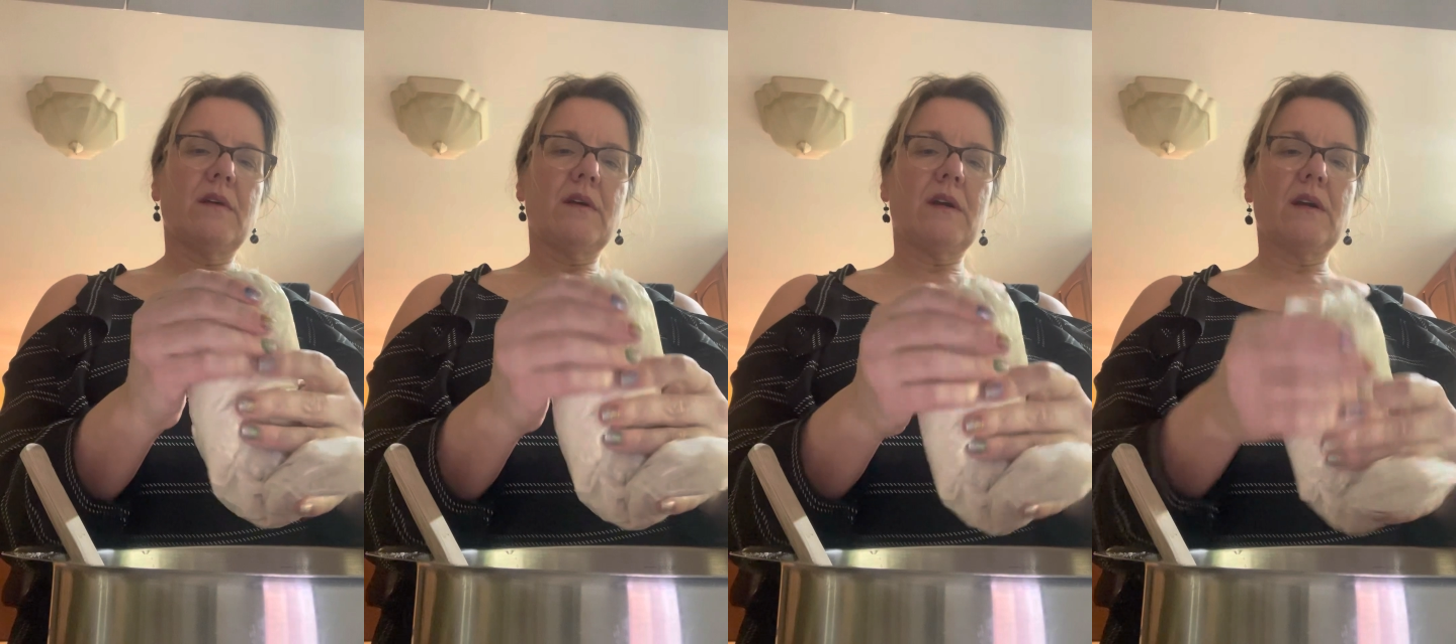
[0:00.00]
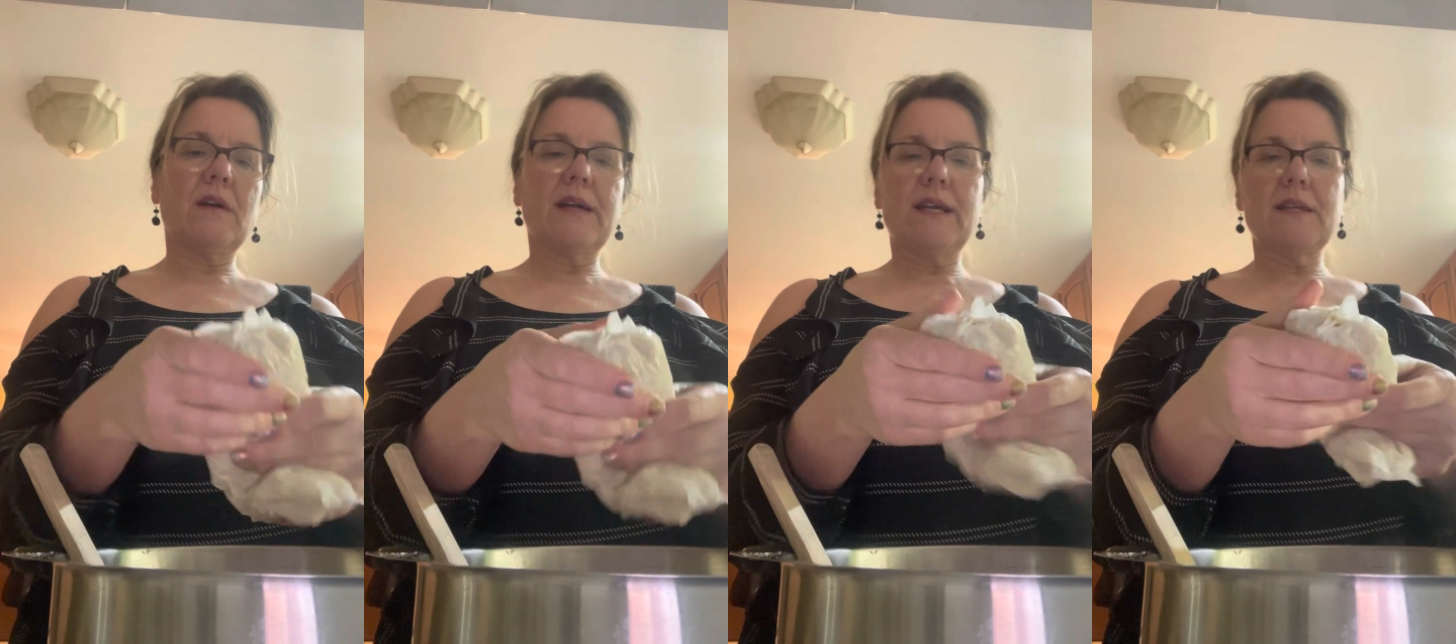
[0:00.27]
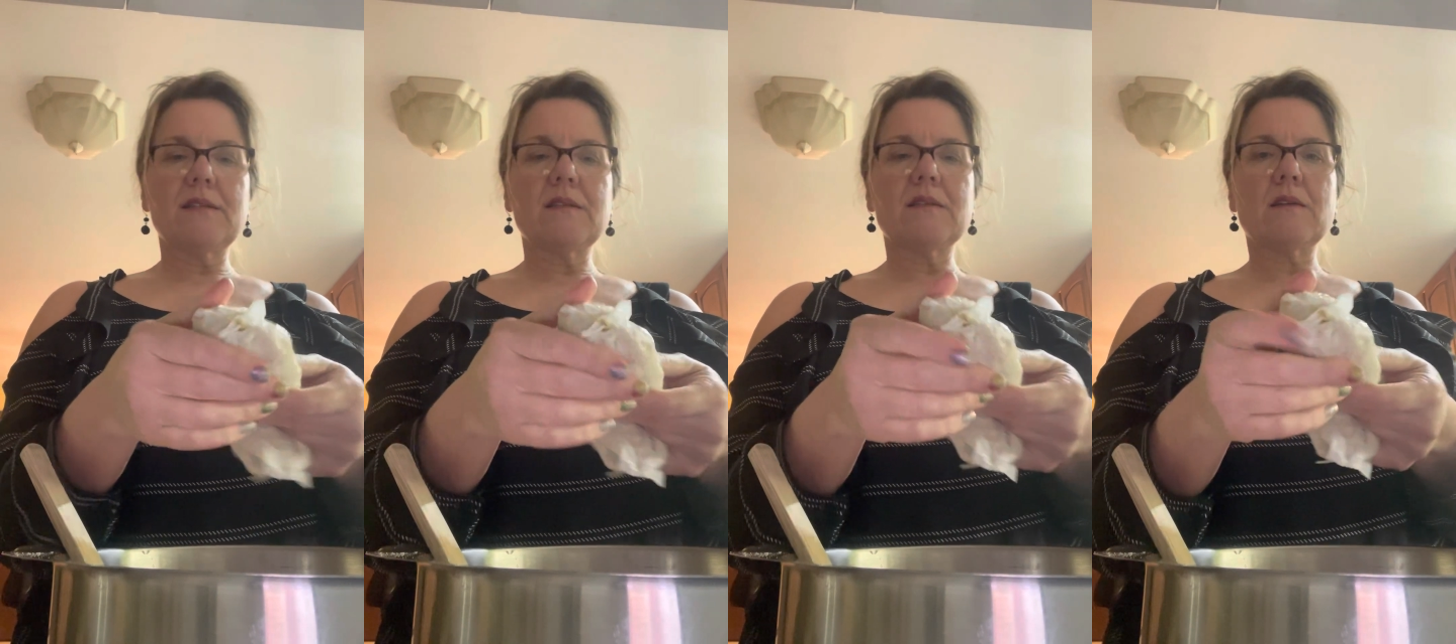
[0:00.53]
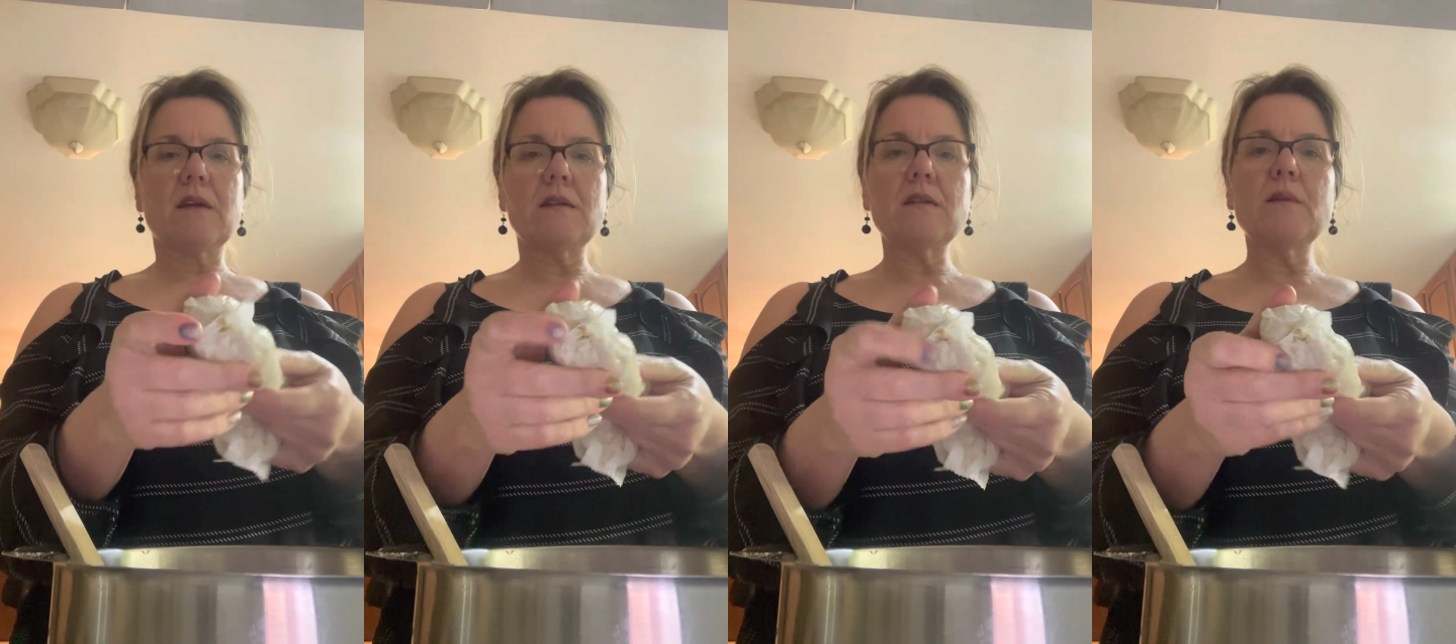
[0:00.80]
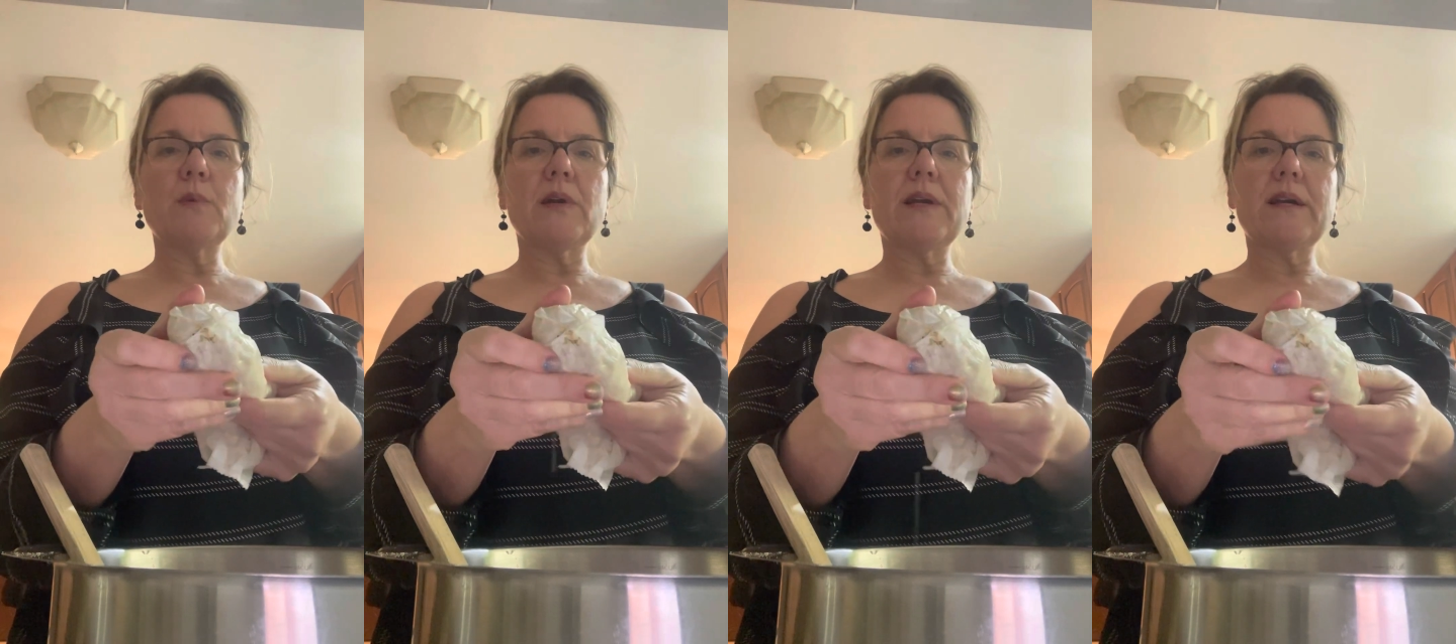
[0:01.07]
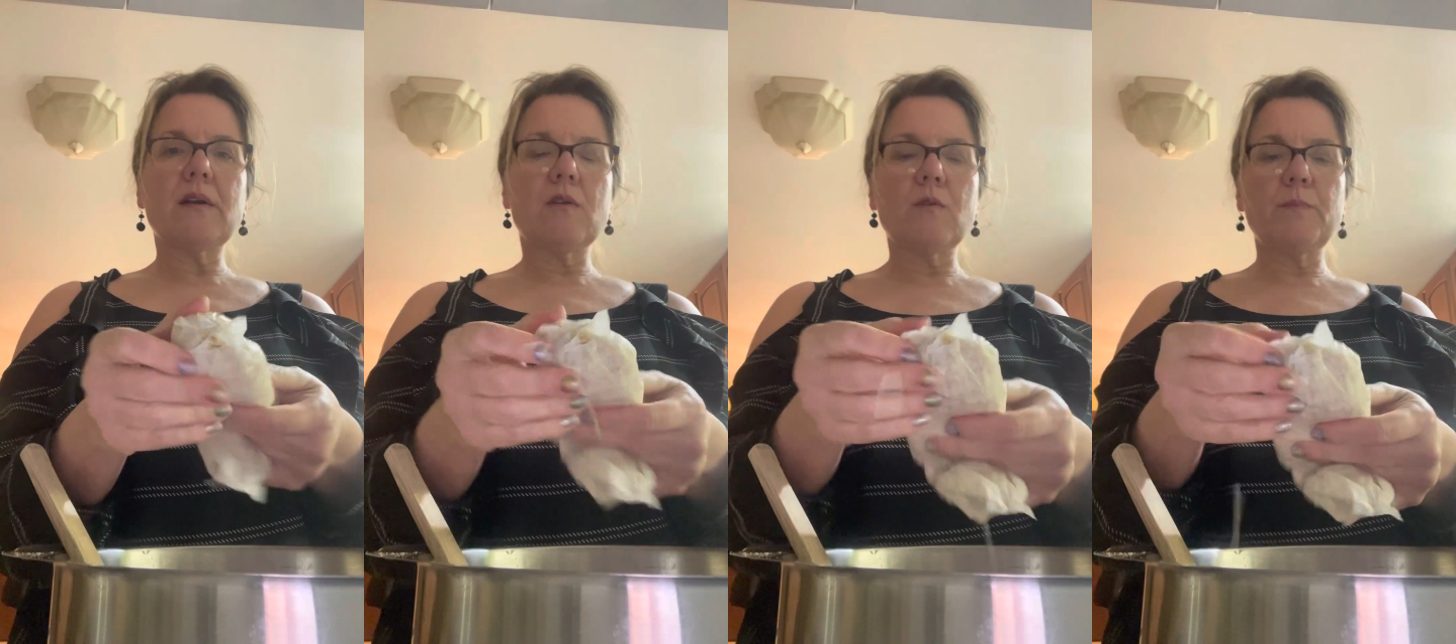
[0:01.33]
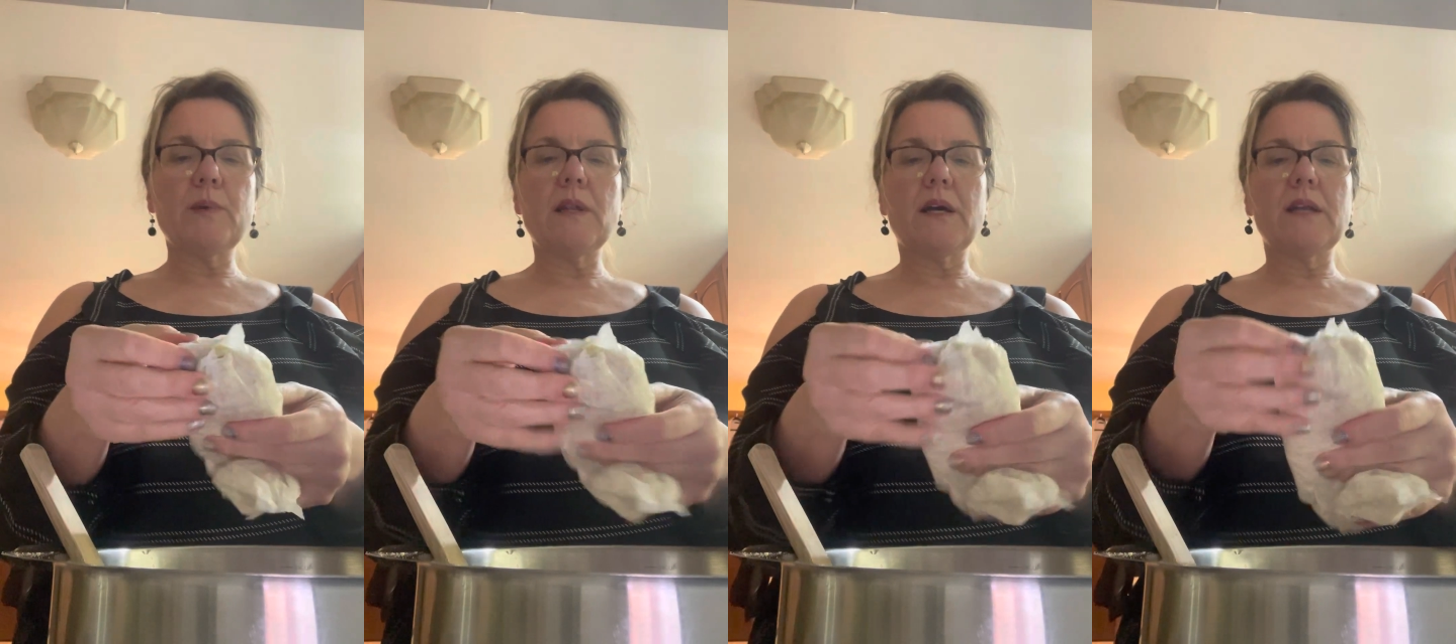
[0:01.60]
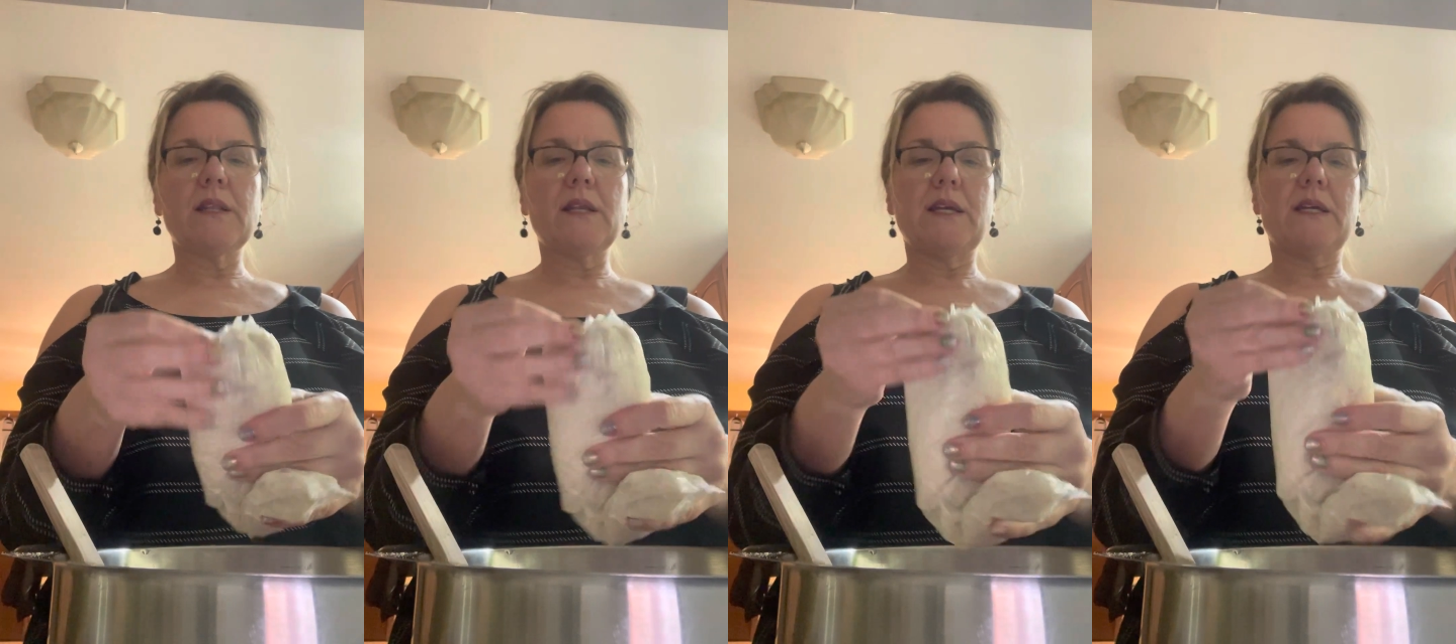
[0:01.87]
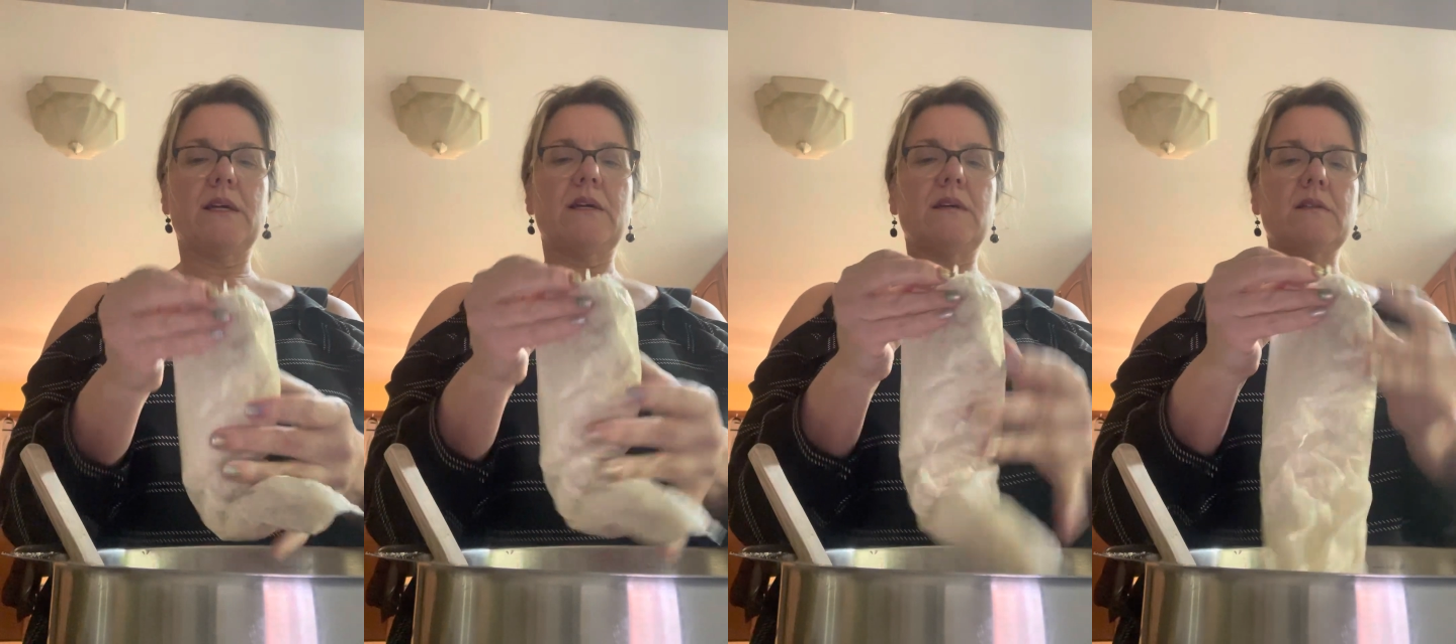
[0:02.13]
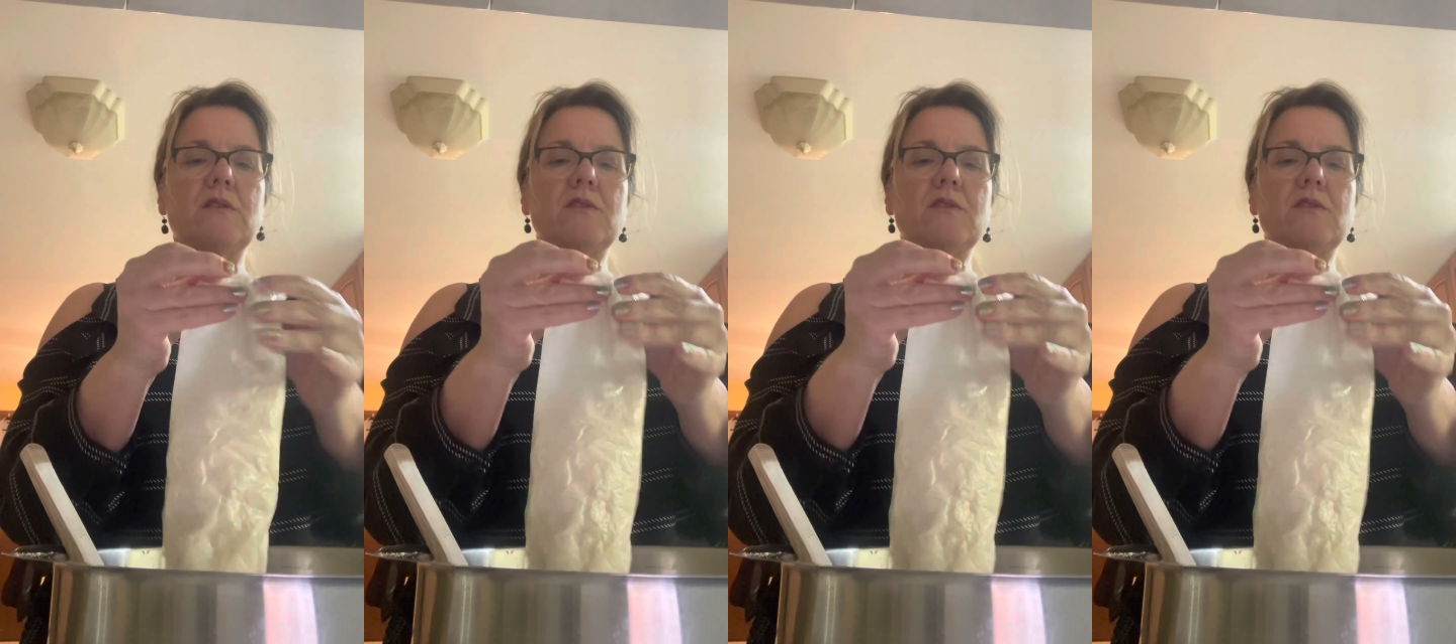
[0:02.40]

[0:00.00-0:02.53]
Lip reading: Alright, it's starting to break open on the end,